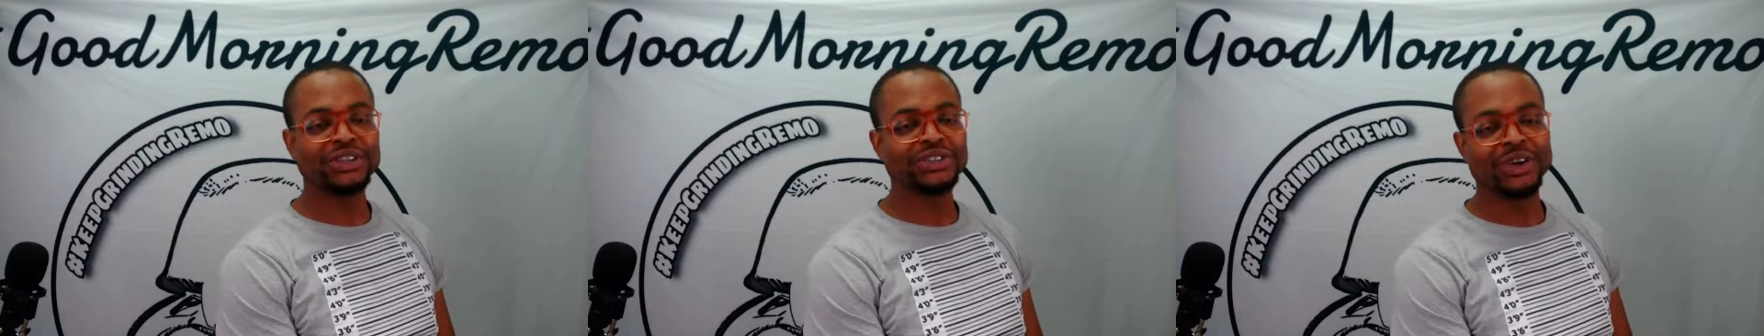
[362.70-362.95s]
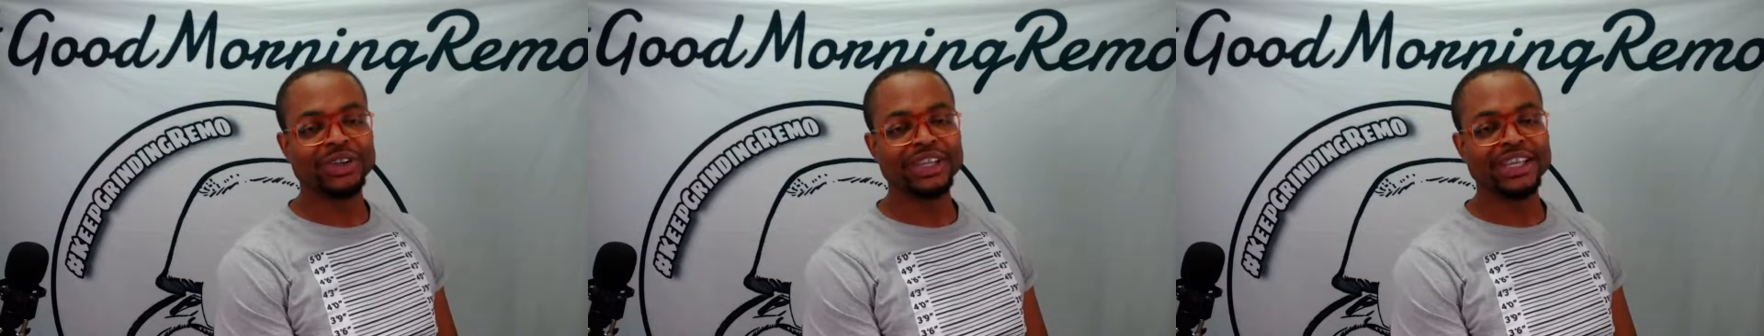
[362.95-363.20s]
is
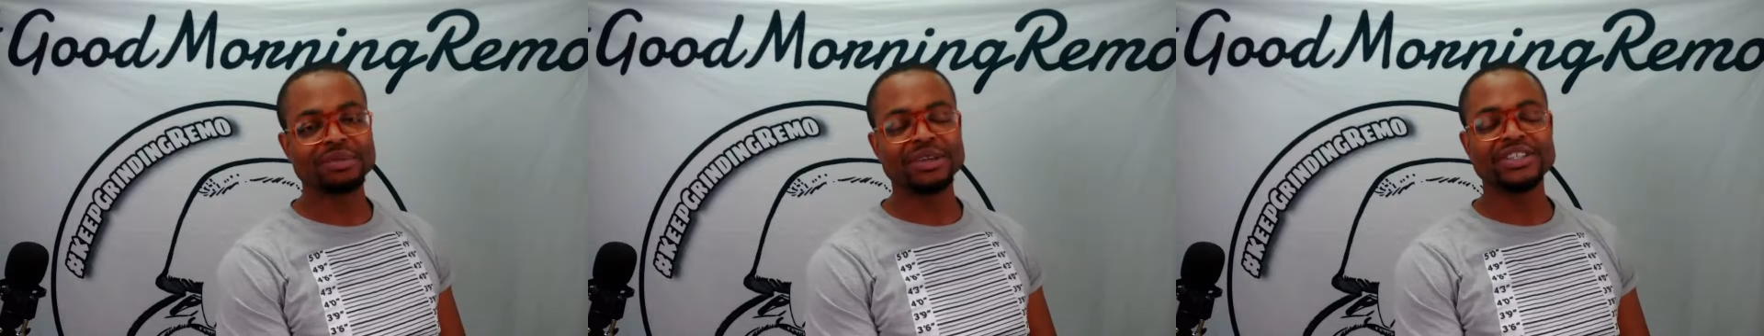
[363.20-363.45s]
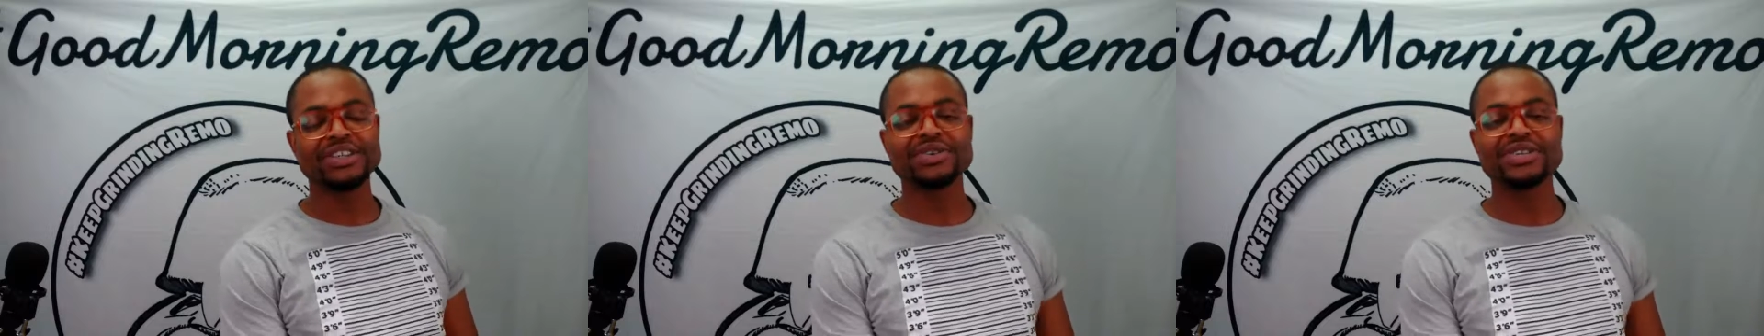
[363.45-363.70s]
gonna lead me
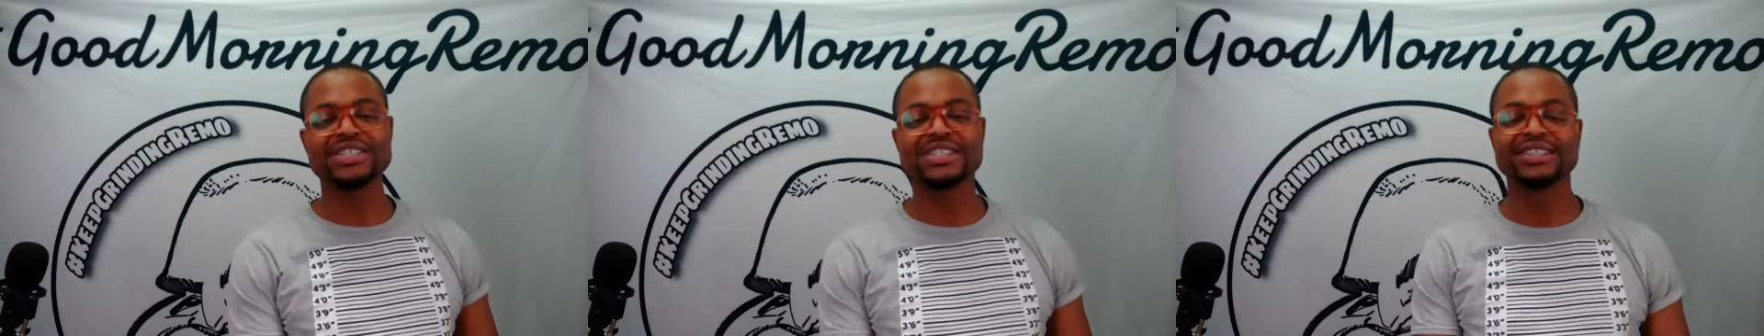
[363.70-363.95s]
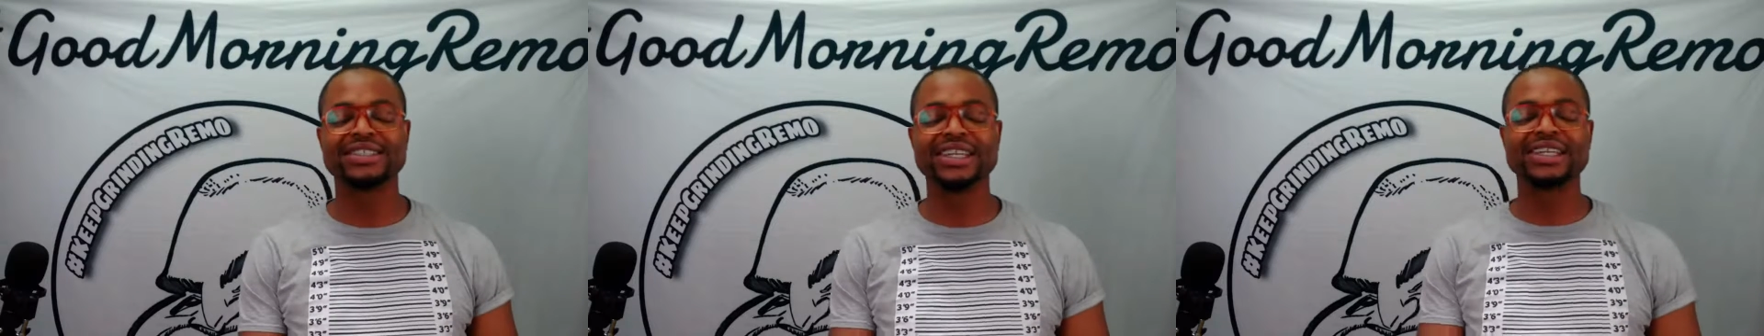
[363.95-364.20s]
to is the
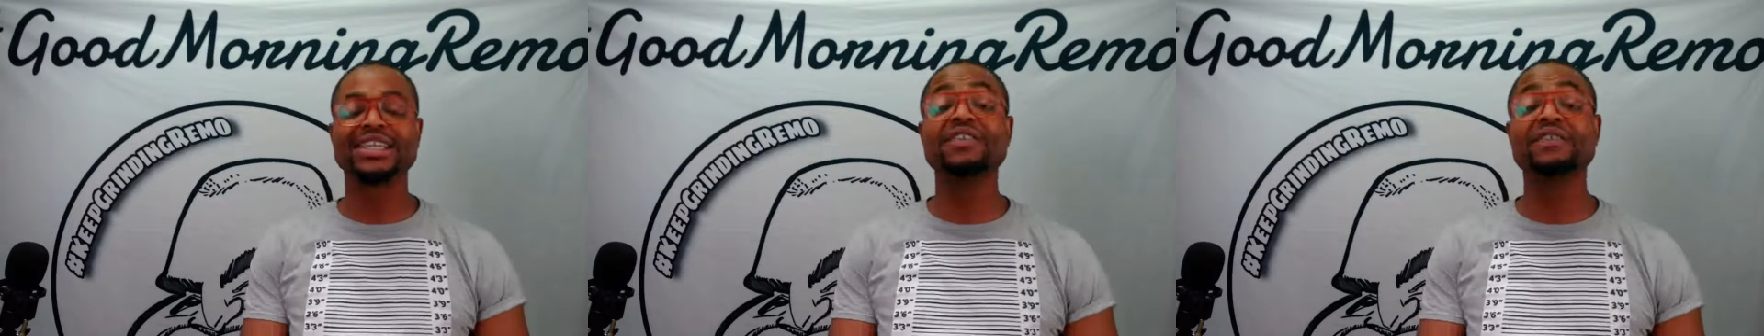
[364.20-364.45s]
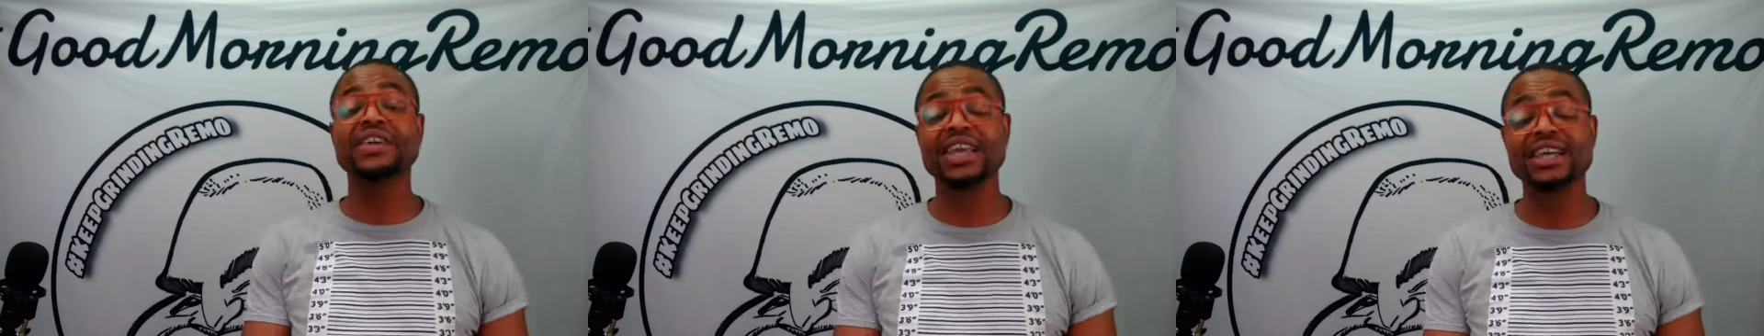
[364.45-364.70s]

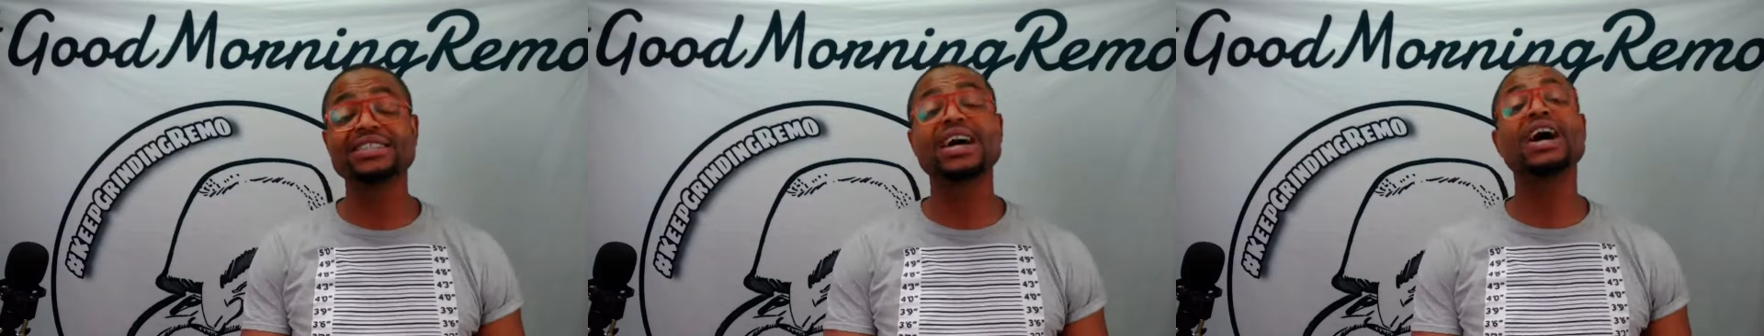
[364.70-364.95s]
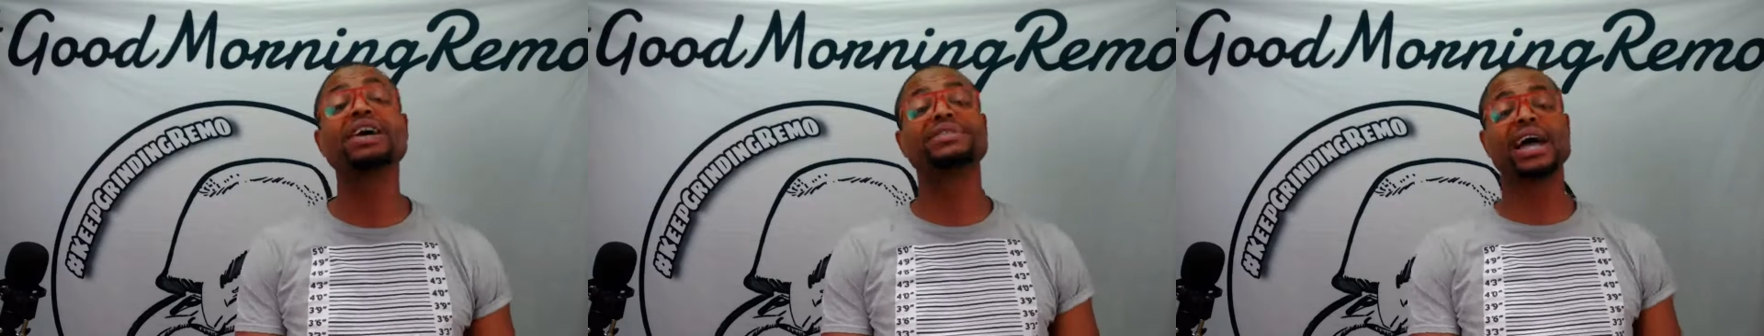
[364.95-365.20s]
significance
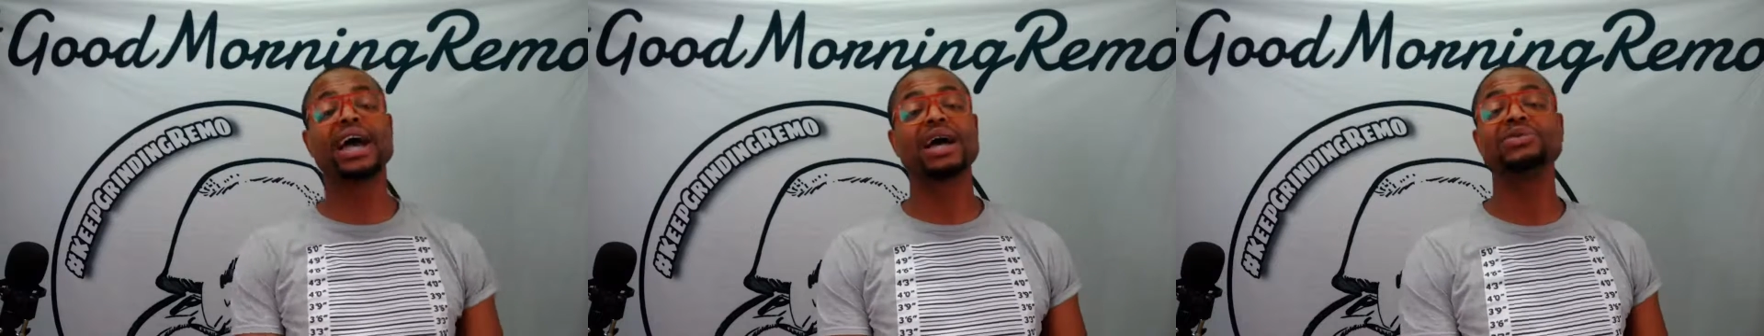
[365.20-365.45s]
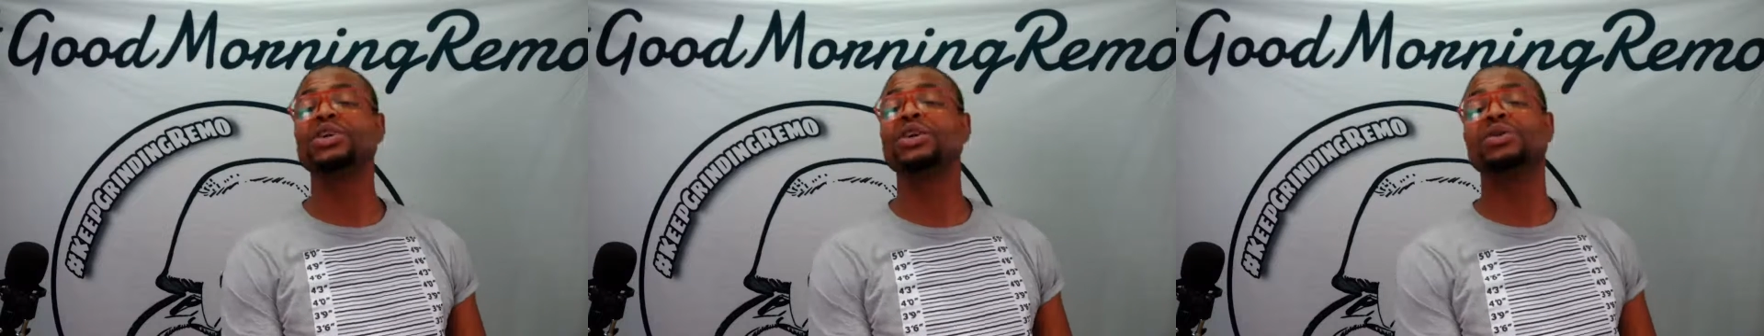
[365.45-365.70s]
of time
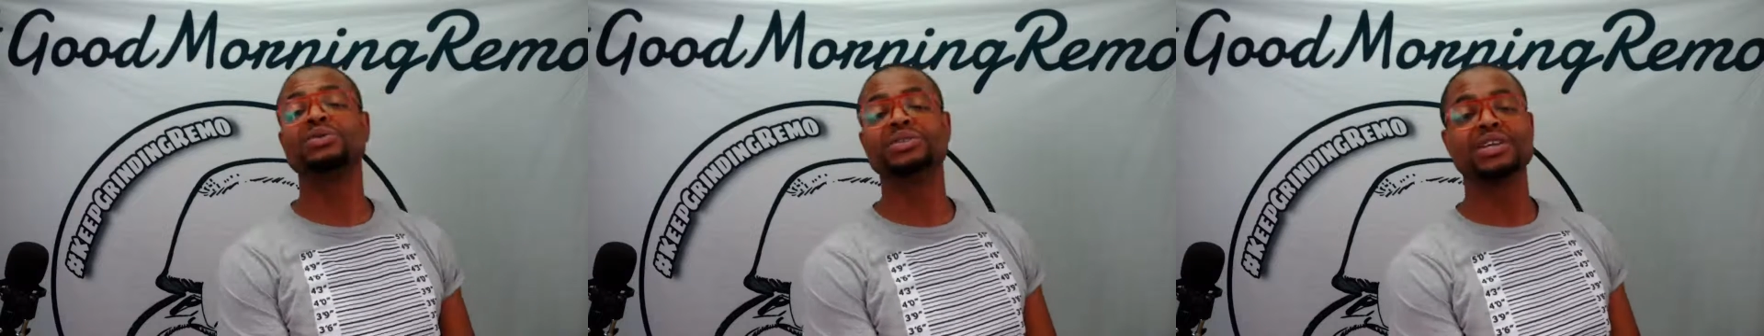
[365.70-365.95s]
zones.